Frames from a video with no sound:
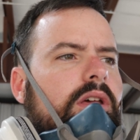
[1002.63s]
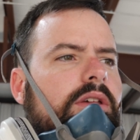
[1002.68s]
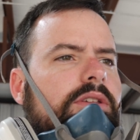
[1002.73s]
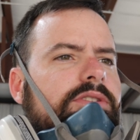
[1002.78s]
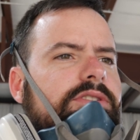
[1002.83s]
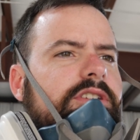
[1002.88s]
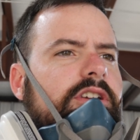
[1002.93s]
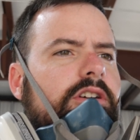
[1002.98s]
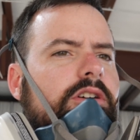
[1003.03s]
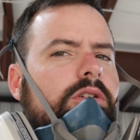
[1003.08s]

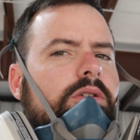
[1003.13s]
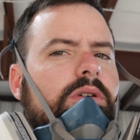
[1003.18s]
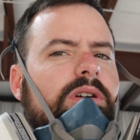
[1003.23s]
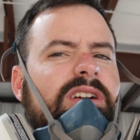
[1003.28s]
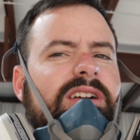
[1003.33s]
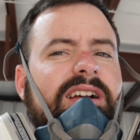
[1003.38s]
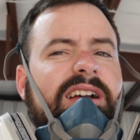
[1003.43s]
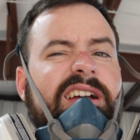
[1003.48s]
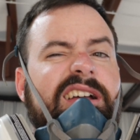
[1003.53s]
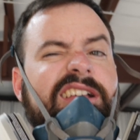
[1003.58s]
so
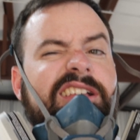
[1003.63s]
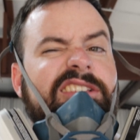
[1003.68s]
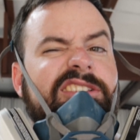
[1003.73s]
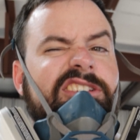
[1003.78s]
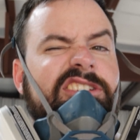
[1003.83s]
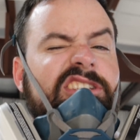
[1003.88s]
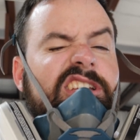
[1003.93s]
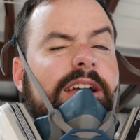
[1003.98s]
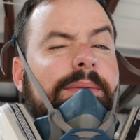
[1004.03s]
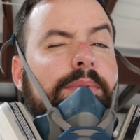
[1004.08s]

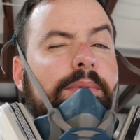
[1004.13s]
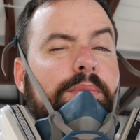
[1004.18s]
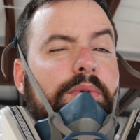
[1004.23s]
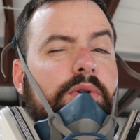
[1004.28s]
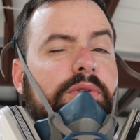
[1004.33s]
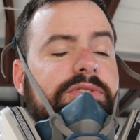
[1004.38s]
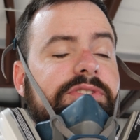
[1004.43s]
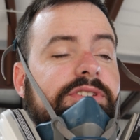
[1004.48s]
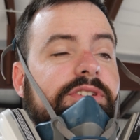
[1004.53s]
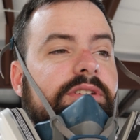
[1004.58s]
just a couple
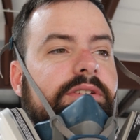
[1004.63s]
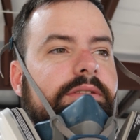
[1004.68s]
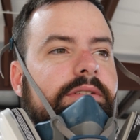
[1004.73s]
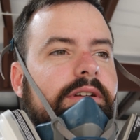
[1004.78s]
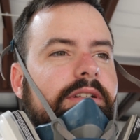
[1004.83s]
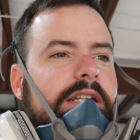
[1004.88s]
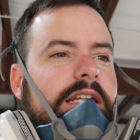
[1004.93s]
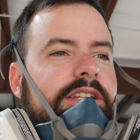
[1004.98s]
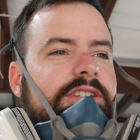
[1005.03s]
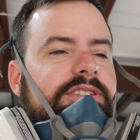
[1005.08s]
bolts
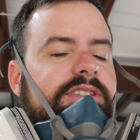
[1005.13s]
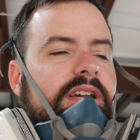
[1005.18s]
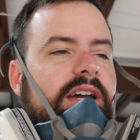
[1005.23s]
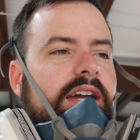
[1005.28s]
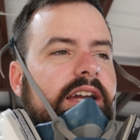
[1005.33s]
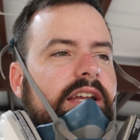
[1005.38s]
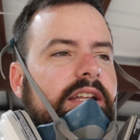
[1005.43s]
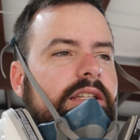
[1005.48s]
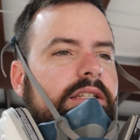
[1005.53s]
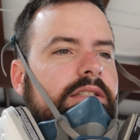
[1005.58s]
on each
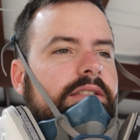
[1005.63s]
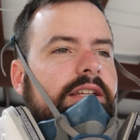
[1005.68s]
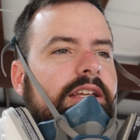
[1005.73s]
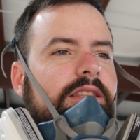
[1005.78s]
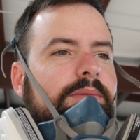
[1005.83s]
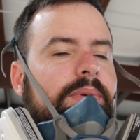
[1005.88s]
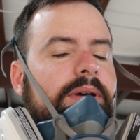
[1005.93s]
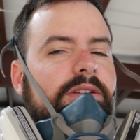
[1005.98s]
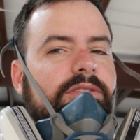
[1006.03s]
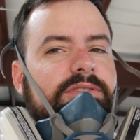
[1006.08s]
side, take
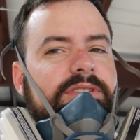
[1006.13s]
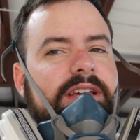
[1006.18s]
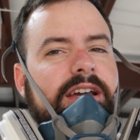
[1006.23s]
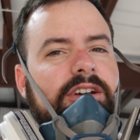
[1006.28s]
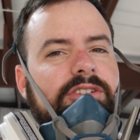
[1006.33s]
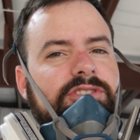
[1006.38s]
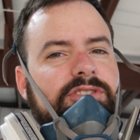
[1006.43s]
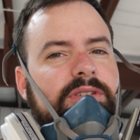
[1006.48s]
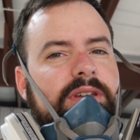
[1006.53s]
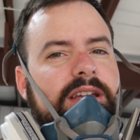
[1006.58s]
the pedals
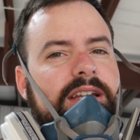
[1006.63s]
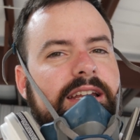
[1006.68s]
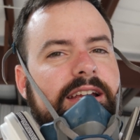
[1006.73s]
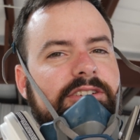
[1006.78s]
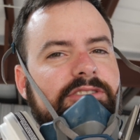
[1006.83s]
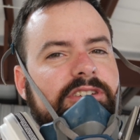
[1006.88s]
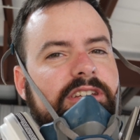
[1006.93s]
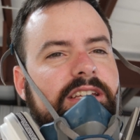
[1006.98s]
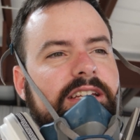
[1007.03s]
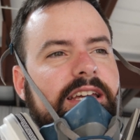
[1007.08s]
out so I can
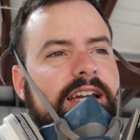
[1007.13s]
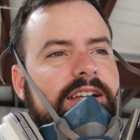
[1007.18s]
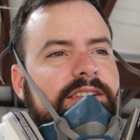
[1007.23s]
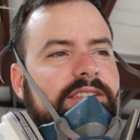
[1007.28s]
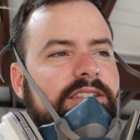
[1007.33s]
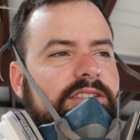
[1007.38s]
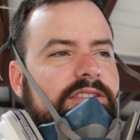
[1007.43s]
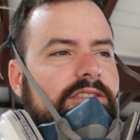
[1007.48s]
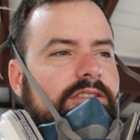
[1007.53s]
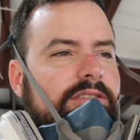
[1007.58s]
actually get
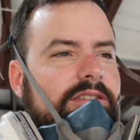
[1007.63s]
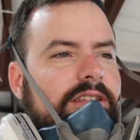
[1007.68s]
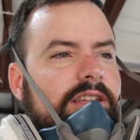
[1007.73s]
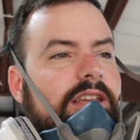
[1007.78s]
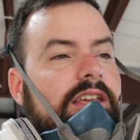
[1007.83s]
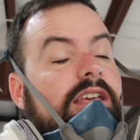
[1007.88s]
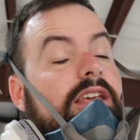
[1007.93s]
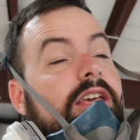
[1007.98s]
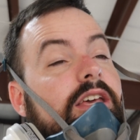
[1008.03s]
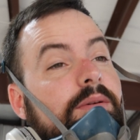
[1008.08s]
access to the
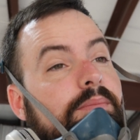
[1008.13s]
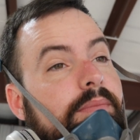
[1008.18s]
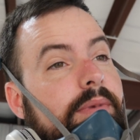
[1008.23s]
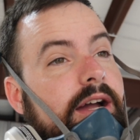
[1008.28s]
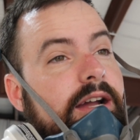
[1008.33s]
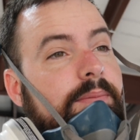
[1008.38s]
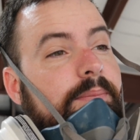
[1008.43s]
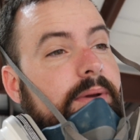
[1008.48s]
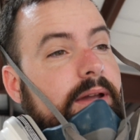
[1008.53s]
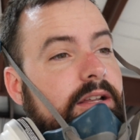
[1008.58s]

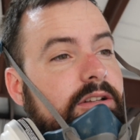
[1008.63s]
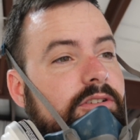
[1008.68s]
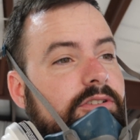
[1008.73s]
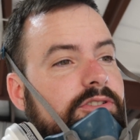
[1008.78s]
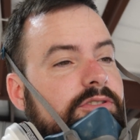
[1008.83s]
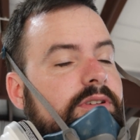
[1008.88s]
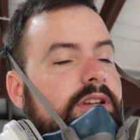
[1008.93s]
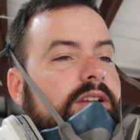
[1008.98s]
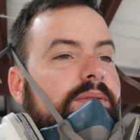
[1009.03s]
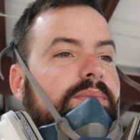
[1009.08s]
back panel
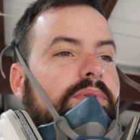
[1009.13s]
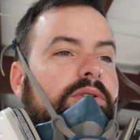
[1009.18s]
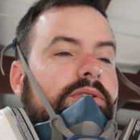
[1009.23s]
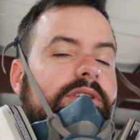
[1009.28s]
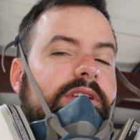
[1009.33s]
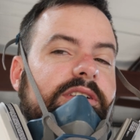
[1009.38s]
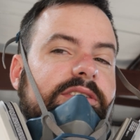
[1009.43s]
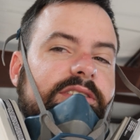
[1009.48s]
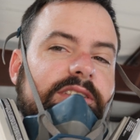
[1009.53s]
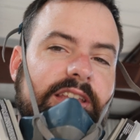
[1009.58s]
so I can pull
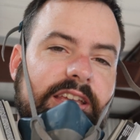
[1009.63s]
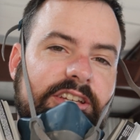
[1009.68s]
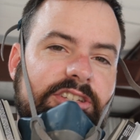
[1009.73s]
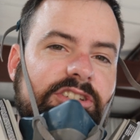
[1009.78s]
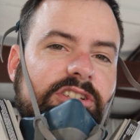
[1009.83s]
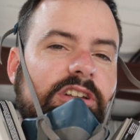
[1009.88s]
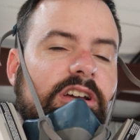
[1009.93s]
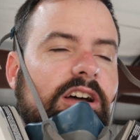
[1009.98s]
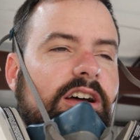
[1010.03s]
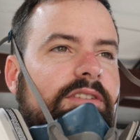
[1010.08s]
the
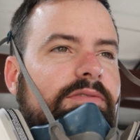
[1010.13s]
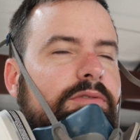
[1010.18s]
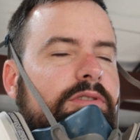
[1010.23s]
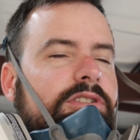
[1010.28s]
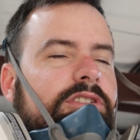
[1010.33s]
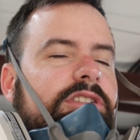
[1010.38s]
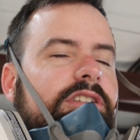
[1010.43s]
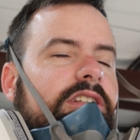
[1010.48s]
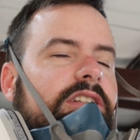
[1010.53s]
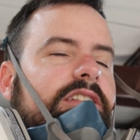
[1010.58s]
insulation off, which
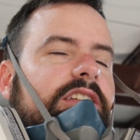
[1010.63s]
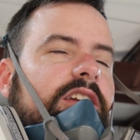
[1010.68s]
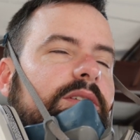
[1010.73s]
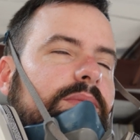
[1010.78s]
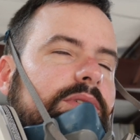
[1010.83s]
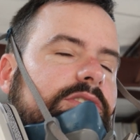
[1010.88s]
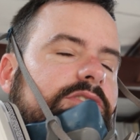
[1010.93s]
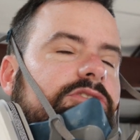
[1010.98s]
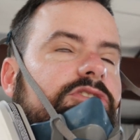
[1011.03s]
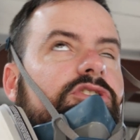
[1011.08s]
is going to take a
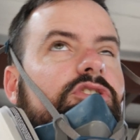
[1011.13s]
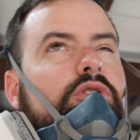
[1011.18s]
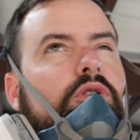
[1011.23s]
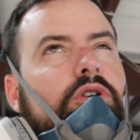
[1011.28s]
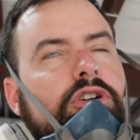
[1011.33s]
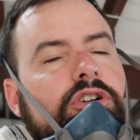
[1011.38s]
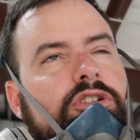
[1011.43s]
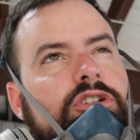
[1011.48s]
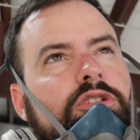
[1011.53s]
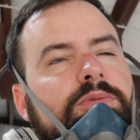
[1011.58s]
bunch of
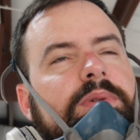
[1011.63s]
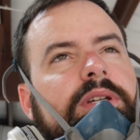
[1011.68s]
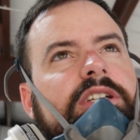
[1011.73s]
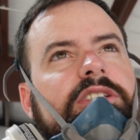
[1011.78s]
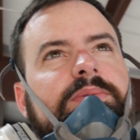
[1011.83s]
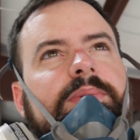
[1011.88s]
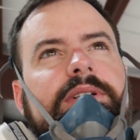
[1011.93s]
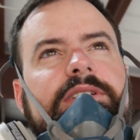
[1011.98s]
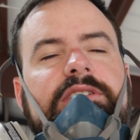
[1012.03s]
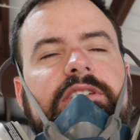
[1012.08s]
screws because a
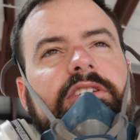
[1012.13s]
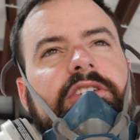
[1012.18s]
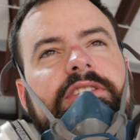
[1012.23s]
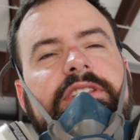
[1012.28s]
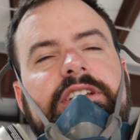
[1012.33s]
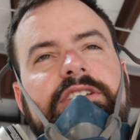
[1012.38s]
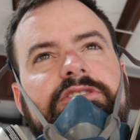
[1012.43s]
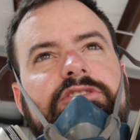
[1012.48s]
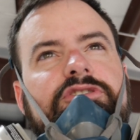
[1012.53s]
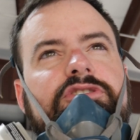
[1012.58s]
bunch of little
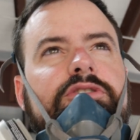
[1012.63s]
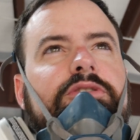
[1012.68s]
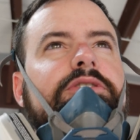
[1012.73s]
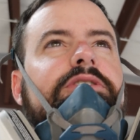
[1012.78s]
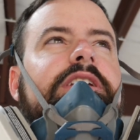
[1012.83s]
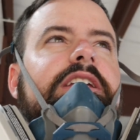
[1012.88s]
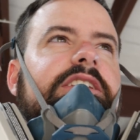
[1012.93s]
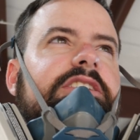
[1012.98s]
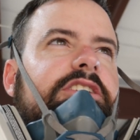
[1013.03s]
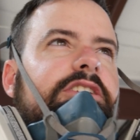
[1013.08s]
things are screwed
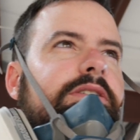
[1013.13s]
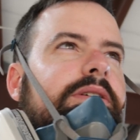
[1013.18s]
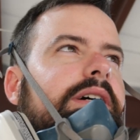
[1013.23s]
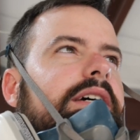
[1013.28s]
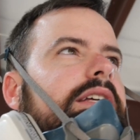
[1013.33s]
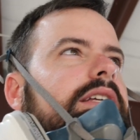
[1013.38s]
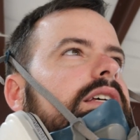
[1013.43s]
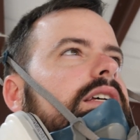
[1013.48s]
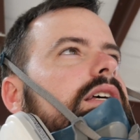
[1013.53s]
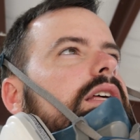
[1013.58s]
into
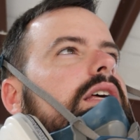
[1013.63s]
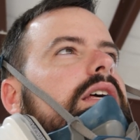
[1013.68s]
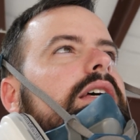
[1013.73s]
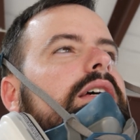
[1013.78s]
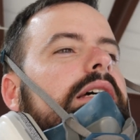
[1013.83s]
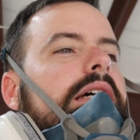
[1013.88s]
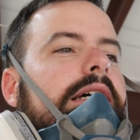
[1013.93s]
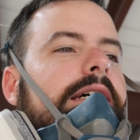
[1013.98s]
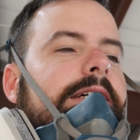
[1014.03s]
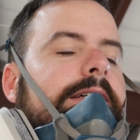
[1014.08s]
it.
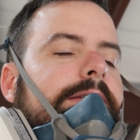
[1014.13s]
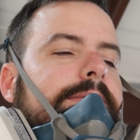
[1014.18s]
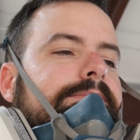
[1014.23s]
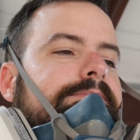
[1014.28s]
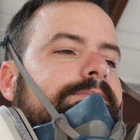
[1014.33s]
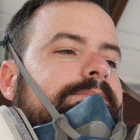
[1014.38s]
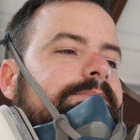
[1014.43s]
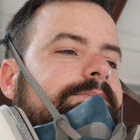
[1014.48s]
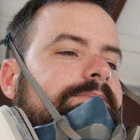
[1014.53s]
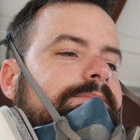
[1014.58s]

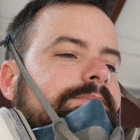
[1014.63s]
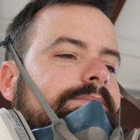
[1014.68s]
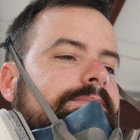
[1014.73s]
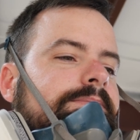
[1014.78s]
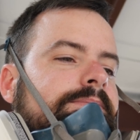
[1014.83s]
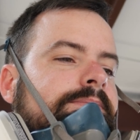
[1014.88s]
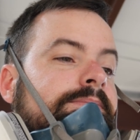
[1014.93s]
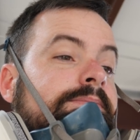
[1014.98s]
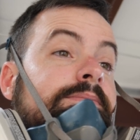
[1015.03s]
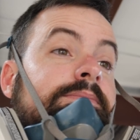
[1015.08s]

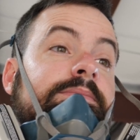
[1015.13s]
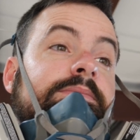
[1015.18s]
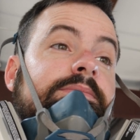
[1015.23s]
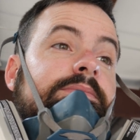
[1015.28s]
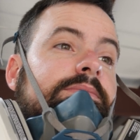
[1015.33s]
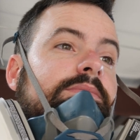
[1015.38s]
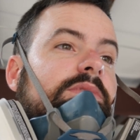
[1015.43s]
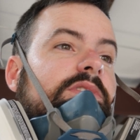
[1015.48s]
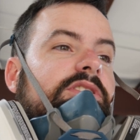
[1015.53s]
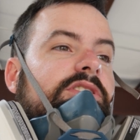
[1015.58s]

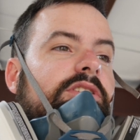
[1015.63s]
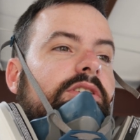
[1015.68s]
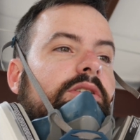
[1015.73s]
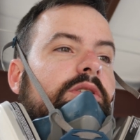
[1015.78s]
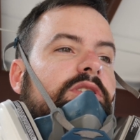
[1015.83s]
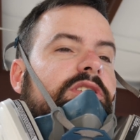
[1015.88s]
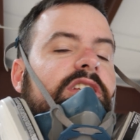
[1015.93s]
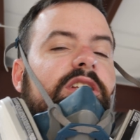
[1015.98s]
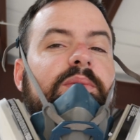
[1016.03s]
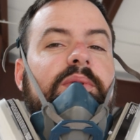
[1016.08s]
So
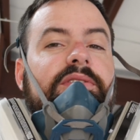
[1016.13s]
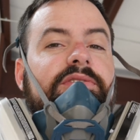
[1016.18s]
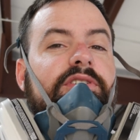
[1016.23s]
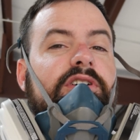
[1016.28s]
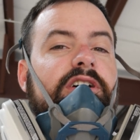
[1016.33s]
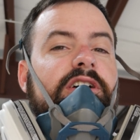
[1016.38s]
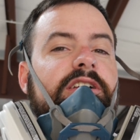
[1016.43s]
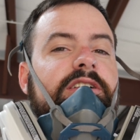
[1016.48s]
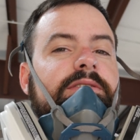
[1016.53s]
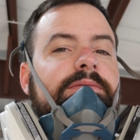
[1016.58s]
it's going to be
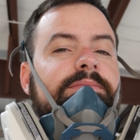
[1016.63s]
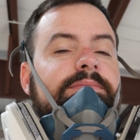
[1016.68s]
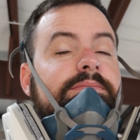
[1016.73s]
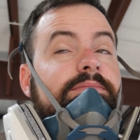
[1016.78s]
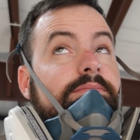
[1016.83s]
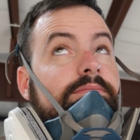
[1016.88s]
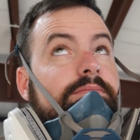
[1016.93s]
fun.